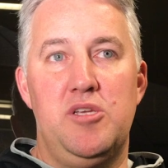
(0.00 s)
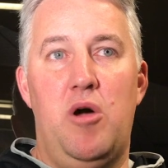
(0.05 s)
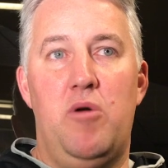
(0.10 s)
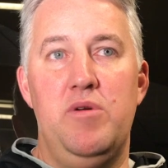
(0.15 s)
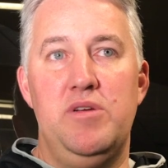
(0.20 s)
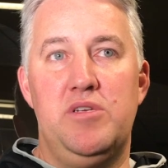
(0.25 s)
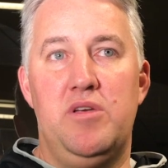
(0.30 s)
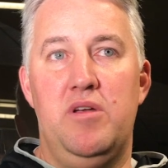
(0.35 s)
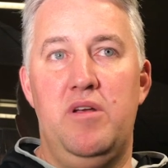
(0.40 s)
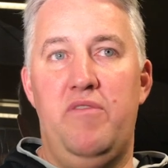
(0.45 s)

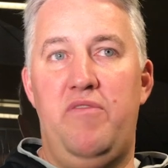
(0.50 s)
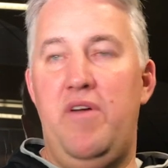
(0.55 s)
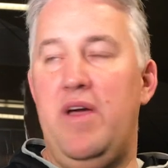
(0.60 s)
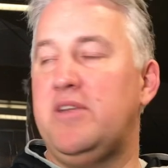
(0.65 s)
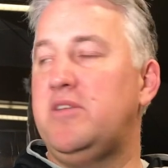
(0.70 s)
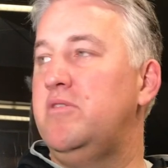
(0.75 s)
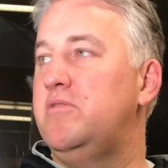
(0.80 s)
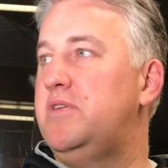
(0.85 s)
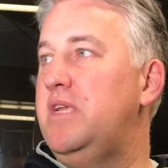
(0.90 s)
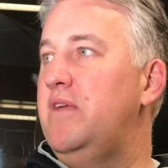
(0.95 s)
always going to
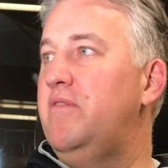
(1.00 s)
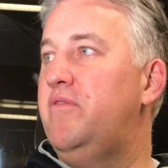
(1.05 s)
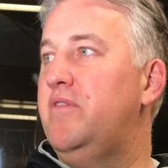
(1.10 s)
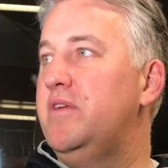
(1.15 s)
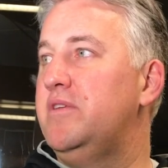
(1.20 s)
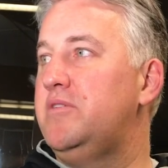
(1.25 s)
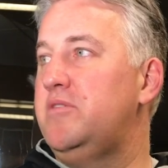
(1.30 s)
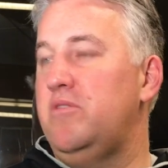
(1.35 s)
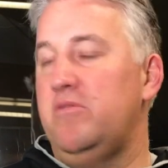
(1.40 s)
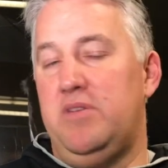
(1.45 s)
affect your
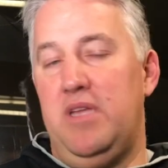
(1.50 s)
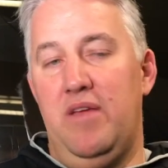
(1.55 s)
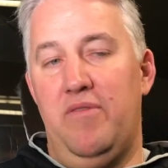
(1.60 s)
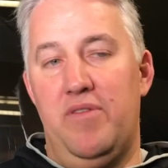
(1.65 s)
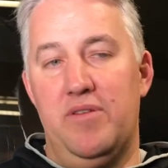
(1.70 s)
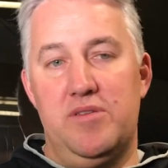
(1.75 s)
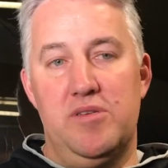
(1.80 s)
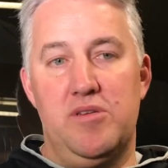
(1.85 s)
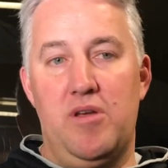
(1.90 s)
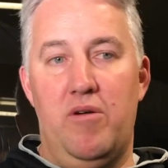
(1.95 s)
defense. Your
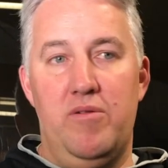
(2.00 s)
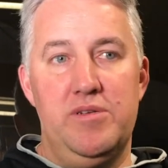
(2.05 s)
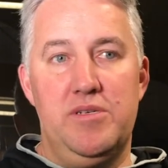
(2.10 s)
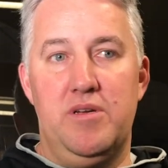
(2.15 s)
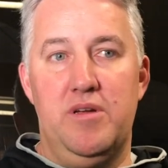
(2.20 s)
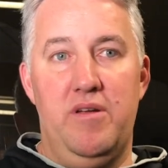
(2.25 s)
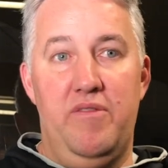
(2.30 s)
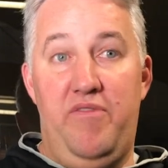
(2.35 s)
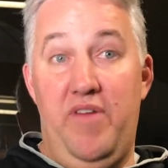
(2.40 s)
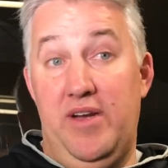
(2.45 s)
defense is always
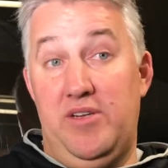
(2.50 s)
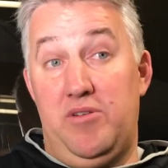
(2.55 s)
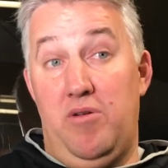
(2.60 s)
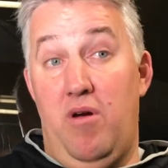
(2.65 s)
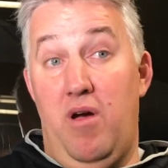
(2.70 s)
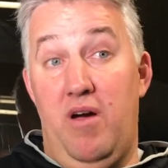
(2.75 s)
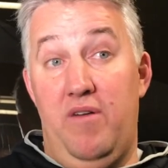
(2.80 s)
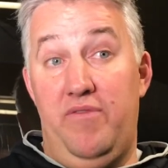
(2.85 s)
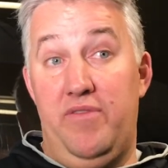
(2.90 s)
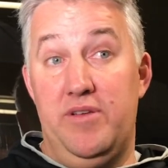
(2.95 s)
going to affect
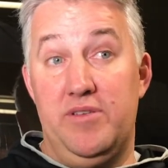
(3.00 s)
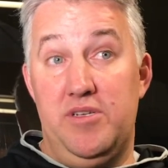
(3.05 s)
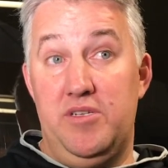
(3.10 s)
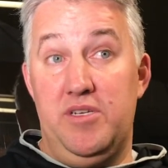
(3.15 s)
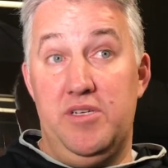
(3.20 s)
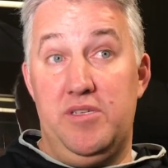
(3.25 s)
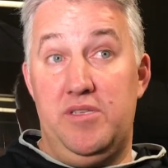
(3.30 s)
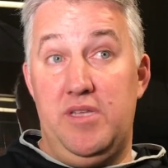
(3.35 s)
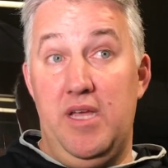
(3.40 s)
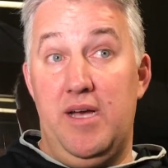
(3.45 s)
your offense. It
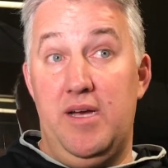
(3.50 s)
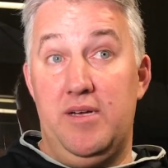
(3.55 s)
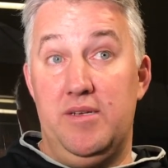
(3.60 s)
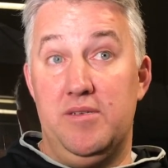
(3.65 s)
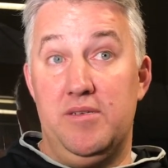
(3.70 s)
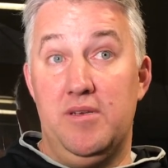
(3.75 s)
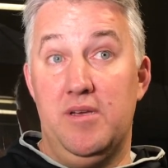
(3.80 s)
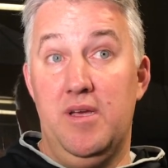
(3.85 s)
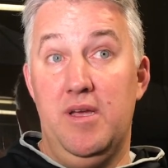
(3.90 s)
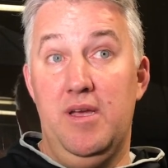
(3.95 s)
just
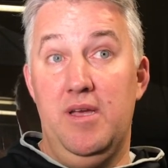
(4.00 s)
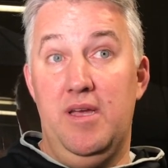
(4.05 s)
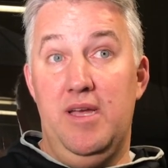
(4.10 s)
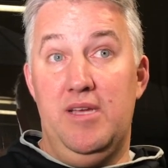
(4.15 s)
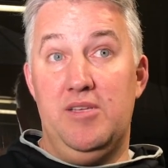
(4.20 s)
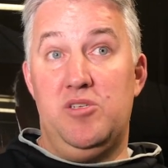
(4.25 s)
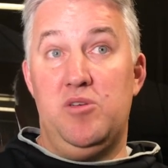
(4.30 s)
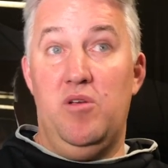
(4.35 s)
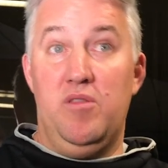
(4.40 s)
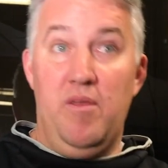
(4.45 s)
does.
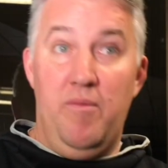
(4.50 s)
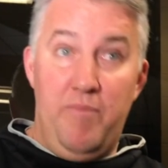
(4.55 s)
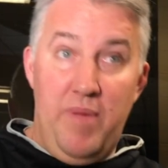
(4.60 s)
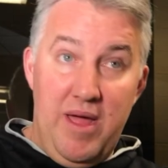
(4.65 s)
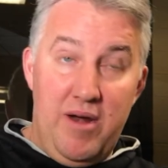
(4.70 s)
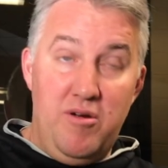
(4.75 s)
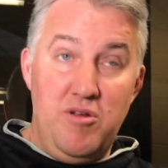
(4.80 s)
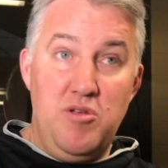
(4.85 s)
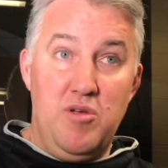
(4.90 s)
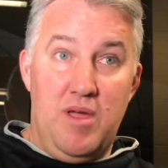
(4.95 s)
And so the
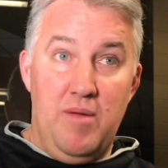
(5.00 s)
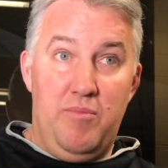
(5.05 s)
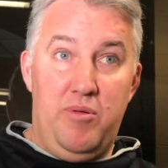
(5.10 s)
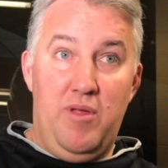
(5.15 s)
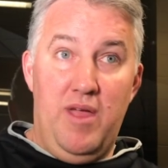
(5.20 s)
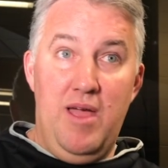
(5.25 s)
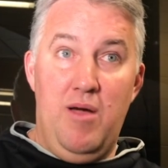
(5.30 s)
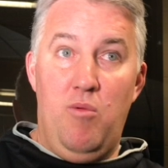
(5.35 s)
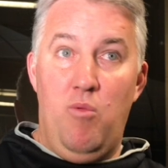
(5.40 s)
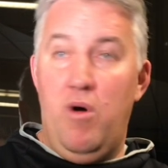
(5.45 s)
better you can
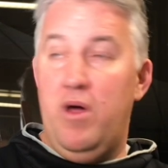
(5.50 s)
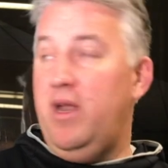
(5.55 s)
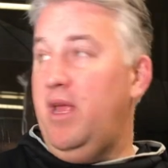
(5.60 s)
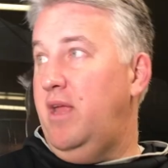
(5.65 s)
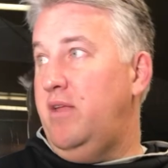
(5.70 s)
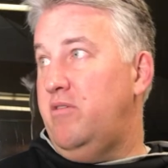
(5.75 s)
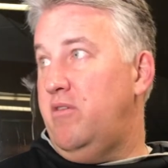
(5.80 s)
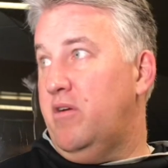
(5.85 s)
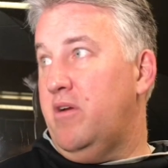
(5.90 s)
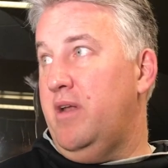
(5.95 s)
play at one
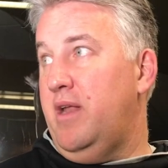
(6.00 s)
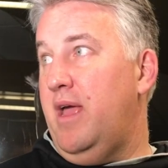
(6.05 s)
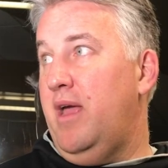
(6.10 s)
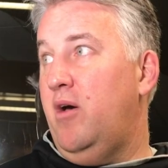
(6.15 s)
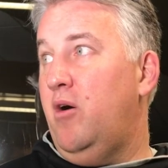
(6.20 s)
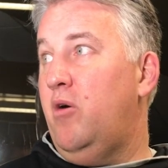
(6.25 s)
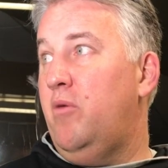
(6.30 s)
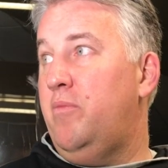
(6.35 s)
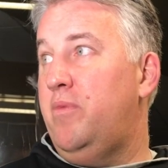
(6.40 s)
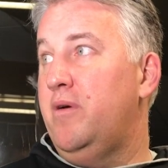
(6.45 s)
end, you're going to
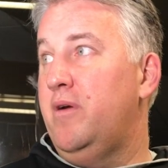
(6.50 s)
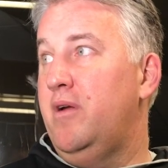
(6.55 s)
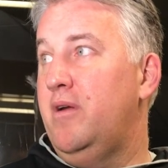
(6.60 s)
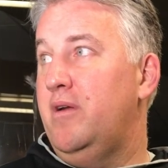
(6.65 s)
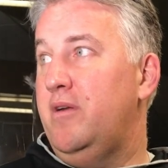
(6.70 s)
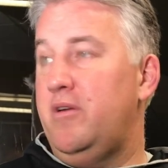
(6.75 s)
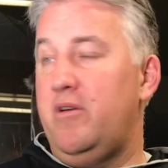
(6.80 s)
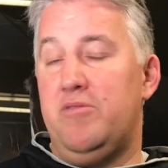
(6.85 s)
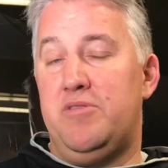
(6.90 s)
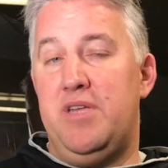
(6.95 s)
help
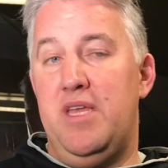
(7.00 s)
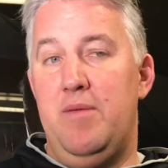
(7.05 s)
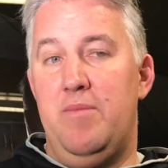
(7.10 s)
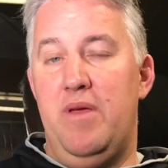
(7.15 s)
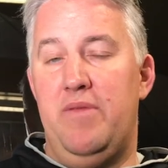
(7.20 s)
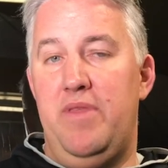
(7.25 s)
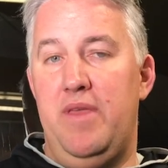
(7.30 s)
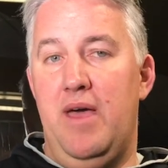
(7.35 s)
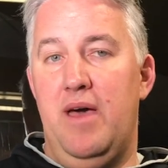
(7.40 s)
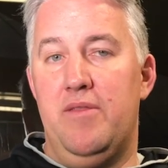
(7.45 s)
your team
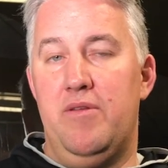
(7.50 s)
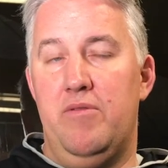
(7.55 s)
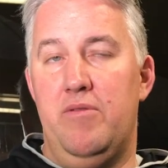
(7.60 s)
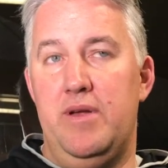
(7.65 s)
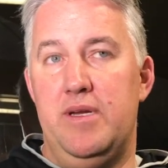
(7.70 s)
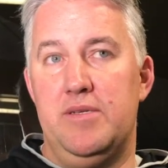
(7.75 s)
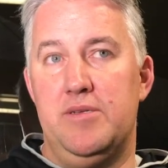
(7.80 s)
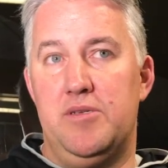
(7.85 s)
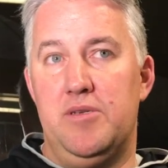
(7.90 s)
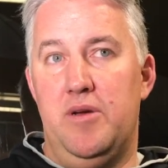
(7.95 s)
at the other
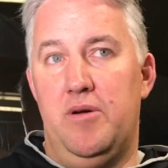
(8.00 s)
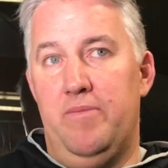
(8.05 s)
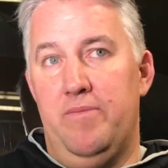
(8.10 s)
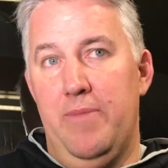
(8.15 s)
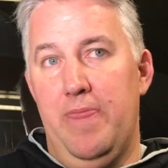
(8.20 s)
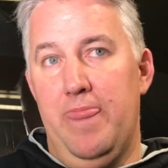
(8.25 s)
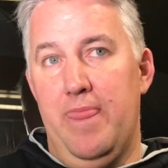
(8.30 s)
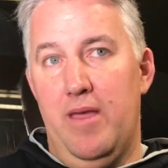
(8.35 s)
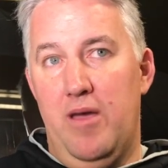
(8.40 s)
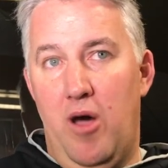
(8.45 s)
end. So
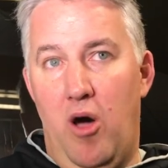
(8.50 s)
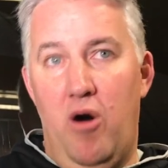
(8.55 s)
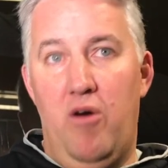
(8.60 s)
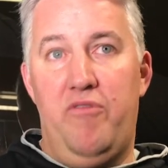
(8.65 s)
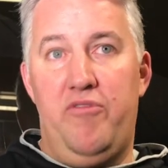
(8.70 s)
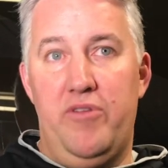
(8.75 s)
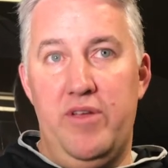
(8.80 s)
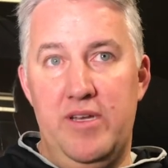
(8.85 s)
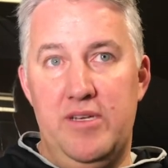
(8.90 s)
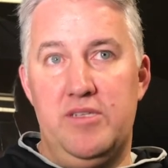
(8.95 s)

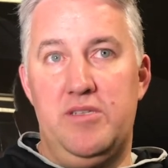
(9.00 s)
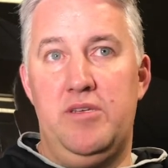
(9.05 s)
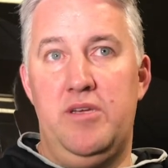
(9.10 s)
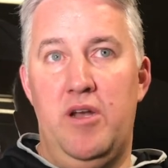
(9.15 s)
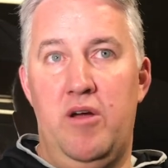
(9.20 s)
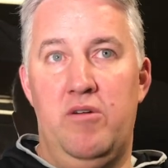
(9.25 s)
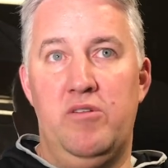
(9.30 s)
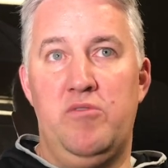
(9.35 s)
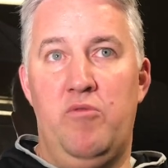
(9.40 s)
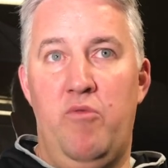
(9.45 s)
hopefully,
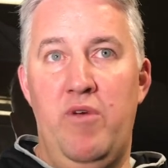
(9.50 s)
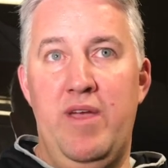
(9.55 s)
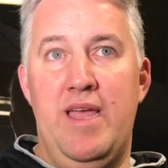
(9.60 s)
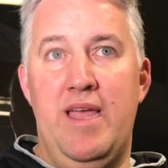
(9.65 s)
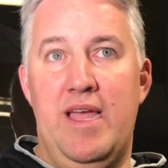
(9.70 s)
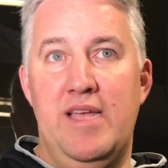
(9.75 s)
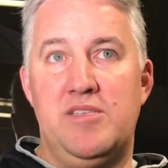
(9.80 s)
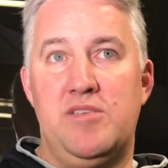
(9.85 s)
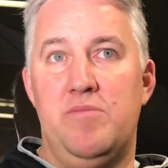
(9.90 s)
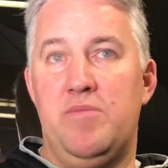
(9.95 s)
you know, we
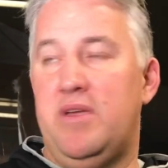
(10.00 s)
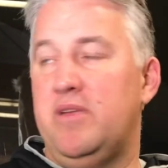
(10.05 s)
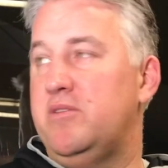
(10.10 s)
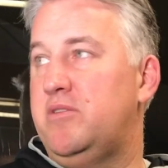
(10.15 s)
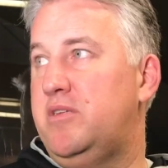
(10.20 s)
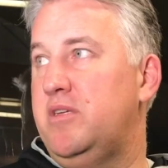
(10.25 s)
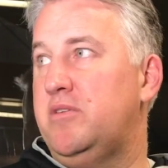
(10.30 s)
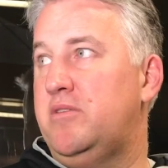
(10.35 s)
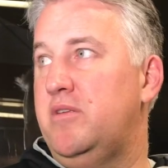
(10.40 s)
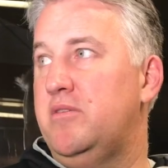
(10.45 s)
can get some
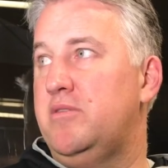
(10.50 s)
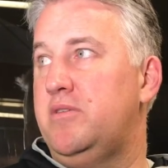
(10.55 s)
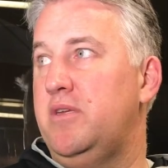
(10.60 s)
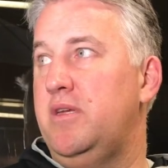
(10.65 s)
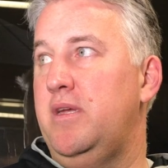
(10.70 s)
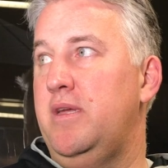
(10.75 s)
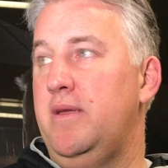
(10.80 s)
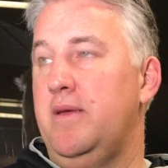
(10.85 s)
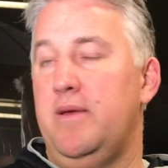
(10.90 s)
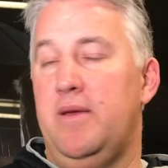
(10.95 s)

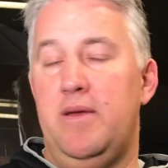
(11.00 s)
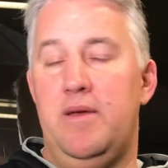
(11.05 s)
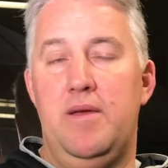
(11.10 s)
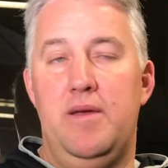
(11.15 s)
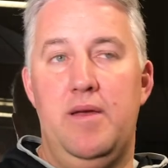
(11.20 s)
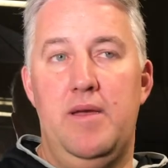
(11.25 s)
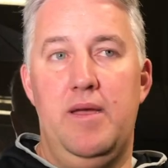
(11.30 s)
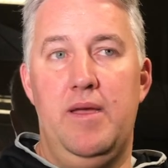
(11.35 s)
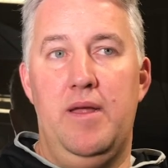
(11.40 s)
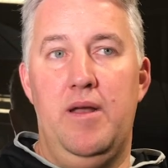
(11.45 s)
consistency,
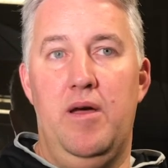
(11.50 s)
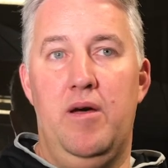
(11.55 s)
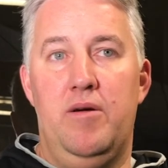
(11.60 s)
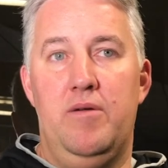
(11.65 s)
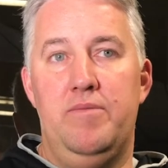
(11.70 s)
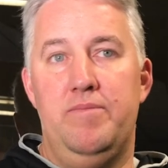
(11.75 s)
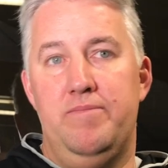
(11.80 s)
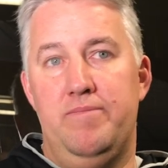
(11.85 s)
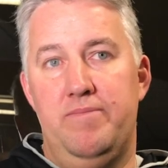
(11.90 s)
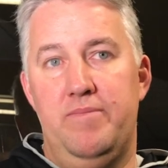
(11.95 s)
you
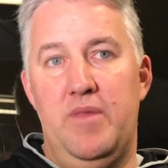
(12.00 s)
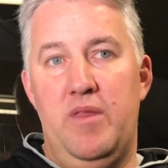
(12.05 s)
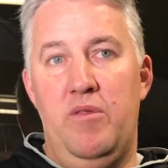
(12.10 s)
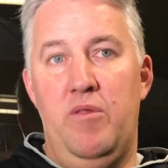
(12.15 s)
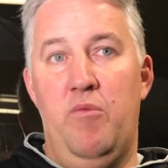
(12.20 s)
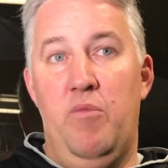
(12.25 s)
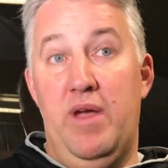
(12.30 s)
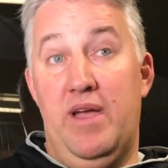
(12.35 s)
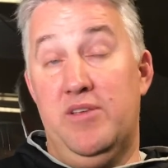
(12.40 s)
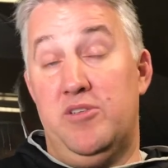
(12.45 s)
know, and
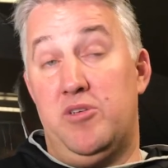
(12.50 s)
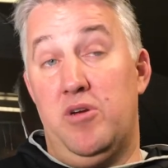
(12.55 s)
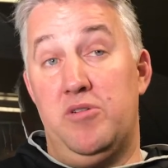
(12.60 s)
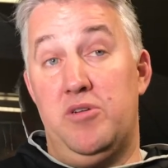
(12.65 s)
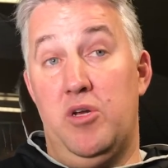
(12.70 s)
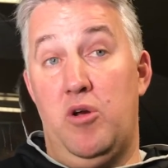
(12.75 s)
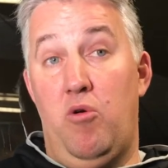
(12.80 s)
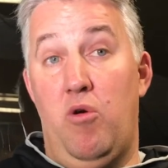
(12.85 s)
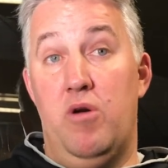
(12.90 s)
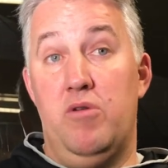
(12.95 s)
then we can start
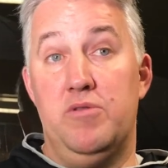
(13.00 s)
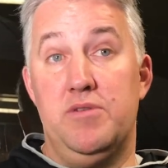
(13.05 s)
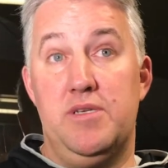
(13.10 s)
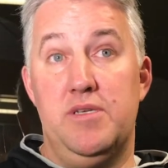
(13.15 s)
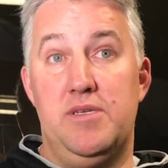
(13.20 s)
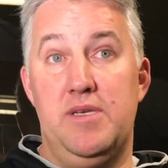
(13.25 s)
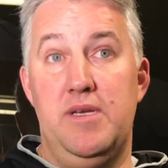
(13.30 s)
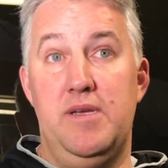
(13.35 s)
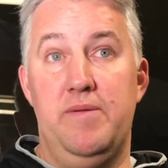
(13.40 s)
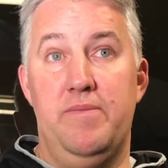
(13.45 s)
to grow as
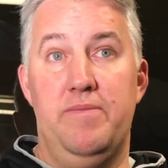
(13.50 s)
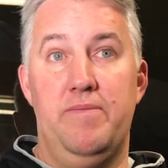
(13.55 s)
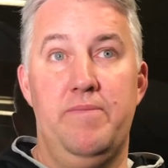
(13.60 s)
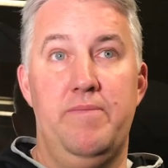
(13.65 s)
a team.